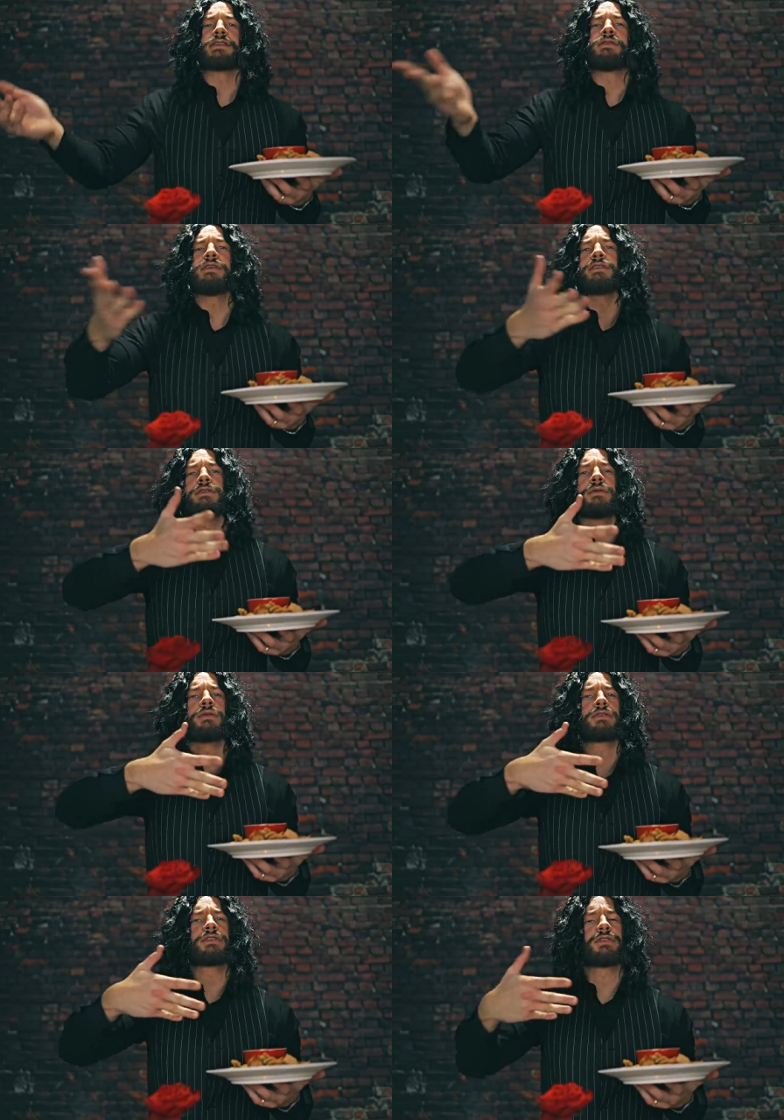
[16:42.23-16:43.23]
So he's
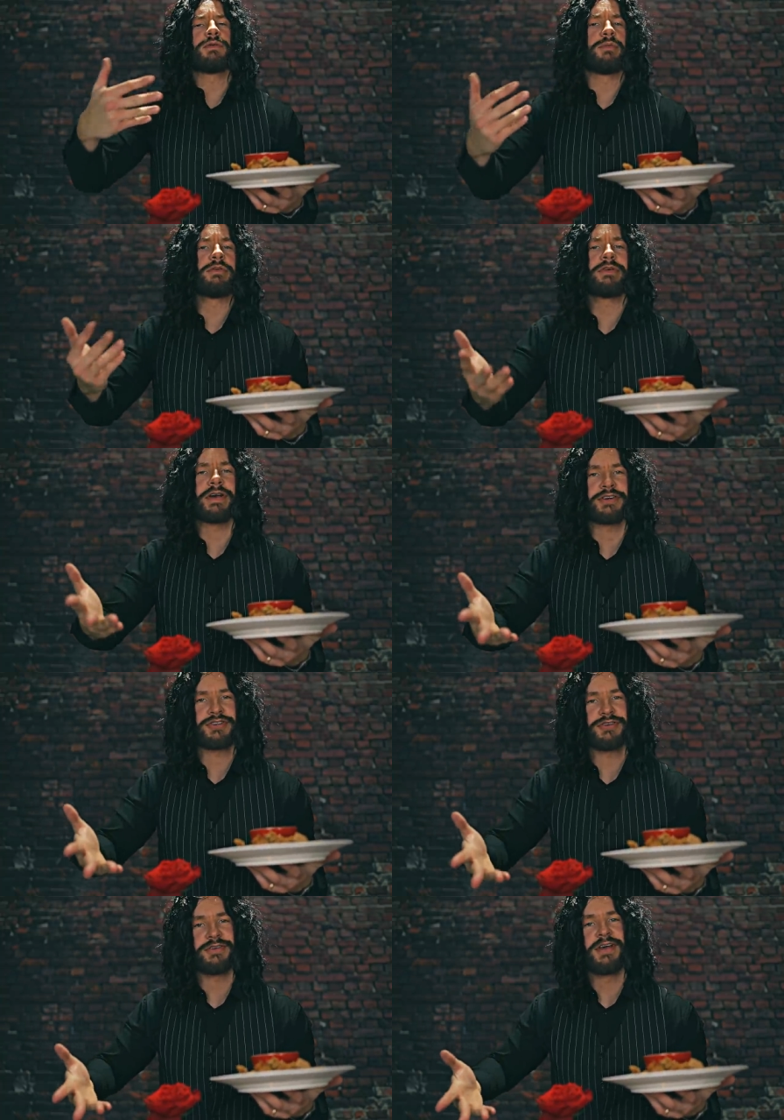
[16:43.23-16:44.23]
cooked to
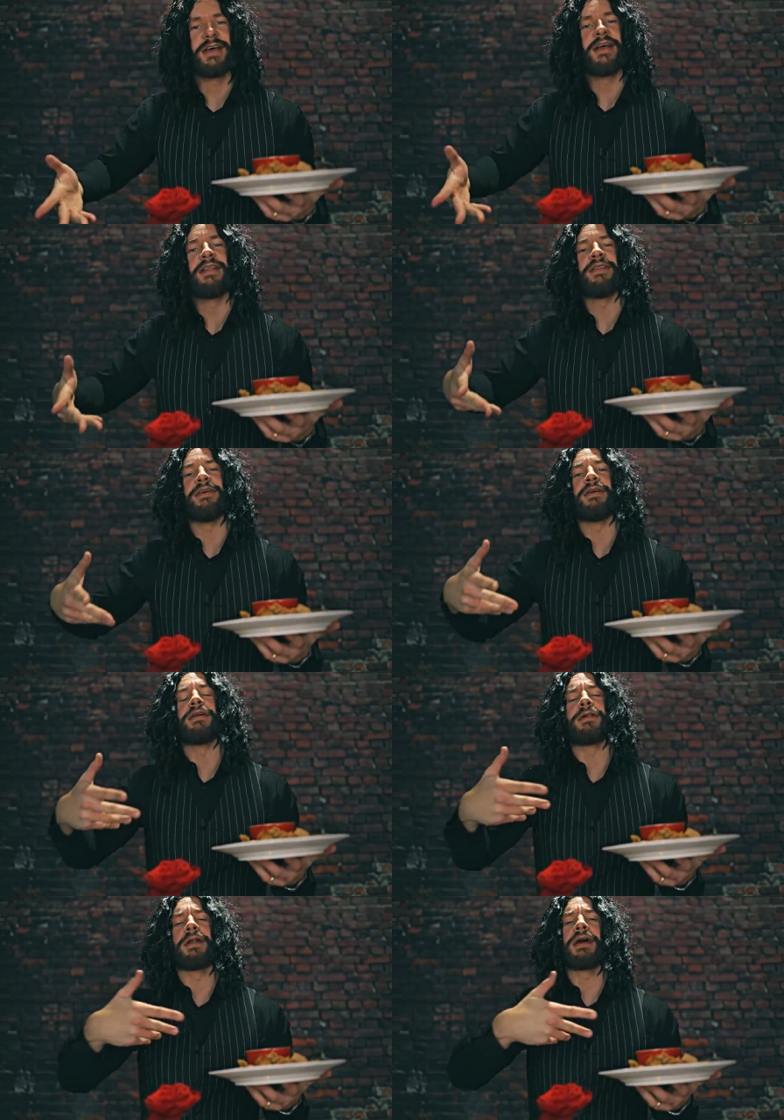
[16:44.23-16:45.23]
perfection the
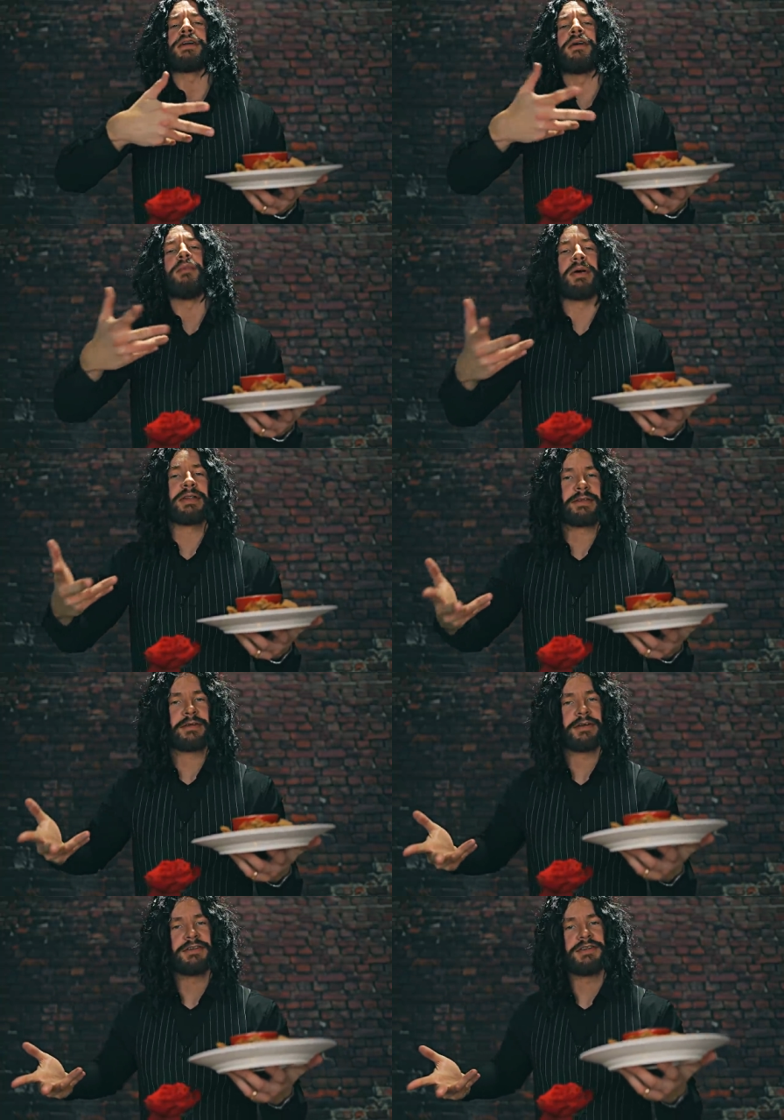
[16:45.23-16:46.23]

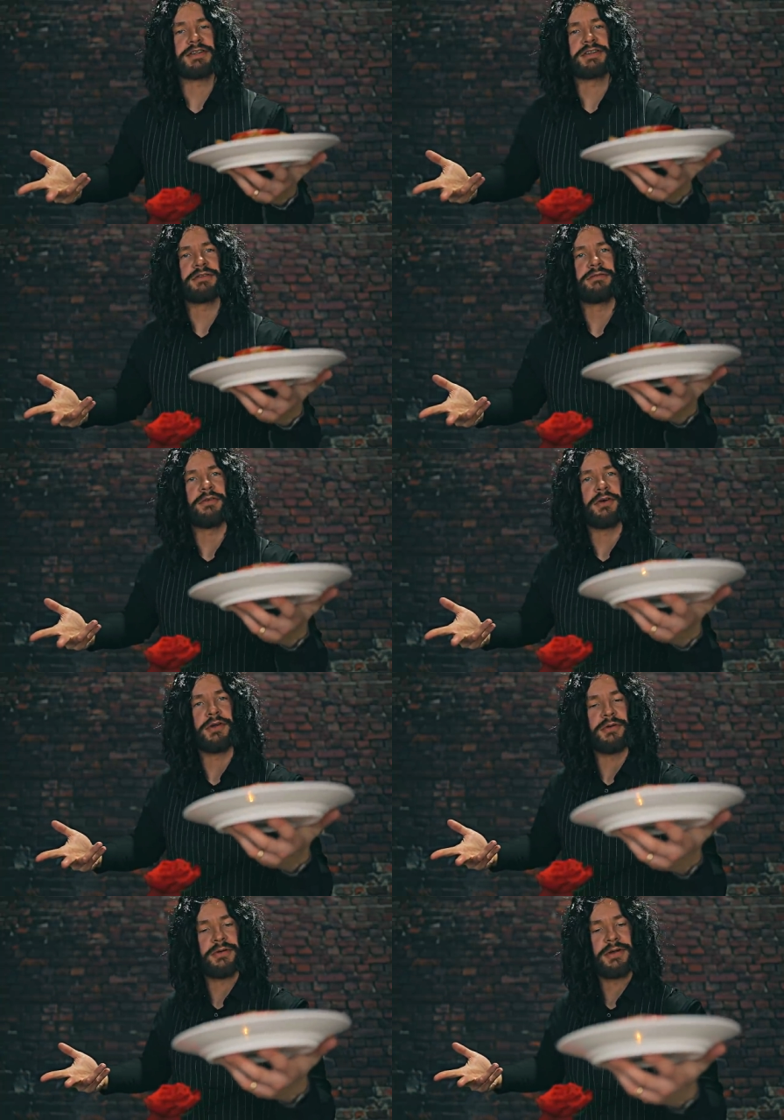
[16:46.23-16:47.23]
Lacabantha dish for
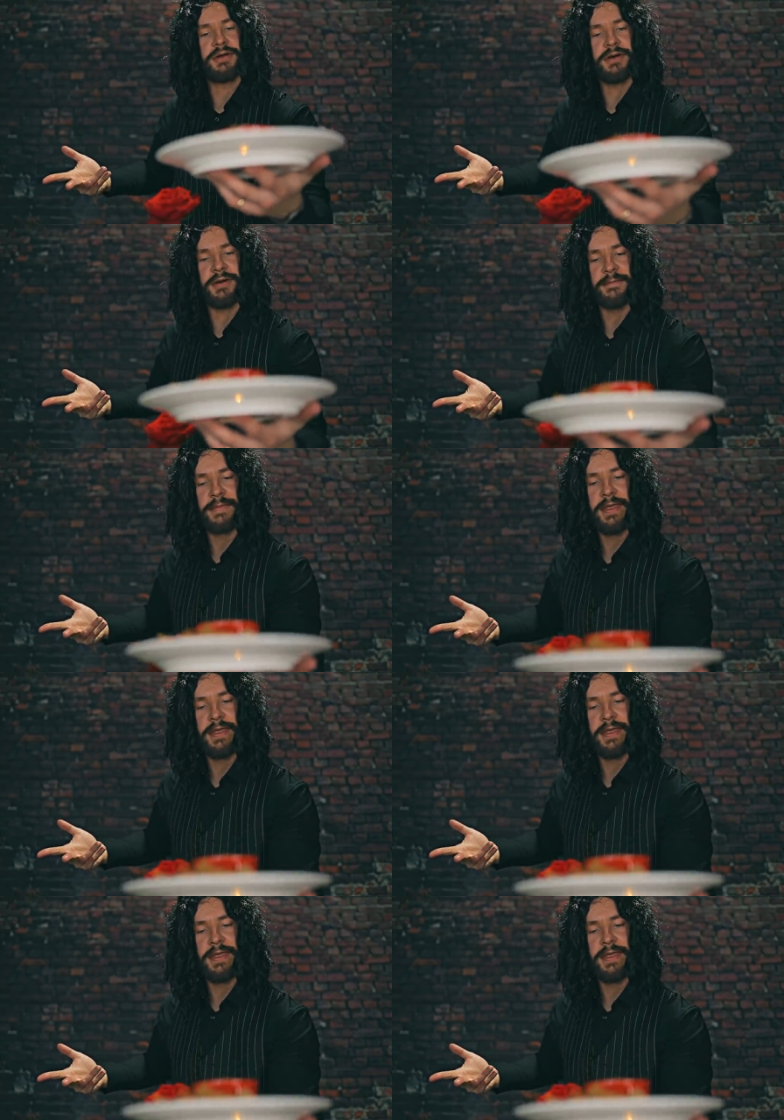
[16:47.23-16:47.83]
you here.